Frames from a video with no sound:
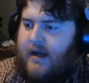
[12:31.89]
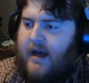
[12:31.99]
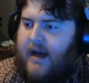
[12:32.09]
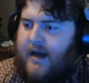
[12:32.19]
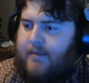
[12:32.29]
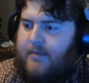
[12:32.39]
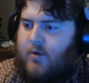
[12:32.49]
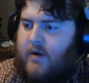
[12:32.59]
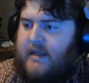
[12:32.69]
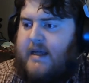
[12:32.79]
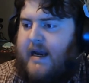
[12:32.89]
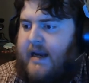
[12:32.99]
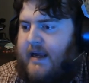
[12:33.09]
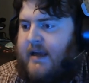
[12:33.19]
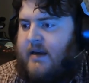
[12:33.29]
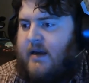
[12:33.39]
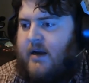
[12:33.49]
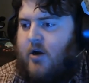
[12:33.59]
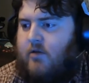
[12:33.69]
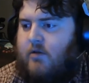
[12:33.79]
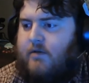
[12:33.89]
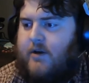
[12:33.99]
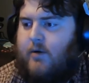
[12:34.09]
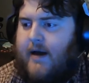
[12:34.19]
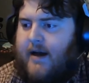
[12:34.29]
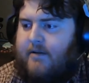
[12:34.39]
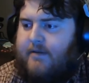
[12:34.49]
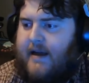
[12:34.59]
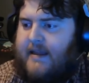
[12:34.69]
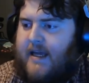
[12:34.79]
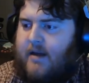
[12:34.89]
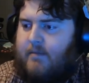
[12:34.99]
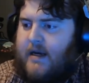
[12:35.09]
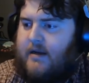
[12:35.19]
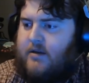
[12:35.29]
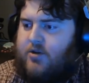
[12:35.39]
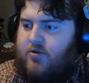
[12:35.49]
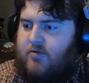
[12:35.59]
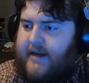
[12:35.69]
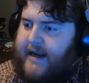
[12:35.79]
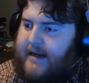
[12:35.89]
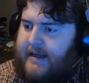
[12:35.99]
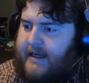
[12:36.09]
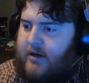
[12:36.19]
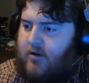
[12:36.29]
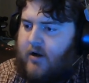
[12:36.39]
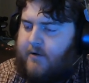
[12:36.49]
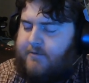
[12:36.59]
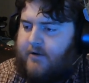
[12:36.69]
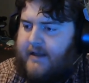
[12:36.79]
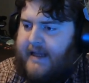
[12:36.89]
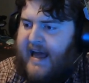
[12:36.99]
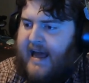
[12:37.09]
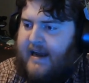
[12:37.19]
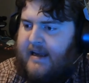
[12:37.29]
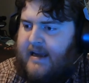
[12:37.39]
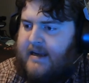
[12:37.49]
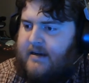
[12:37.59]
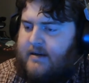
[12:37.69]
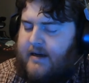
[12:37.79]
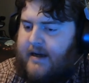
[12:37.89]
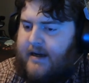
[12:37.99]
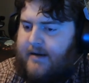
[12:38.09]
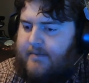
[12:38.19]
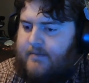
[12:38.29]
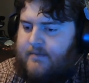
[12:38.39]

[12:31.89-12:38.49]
Um, the one that I did an overview of. I think I'm going to create a hero for that and um,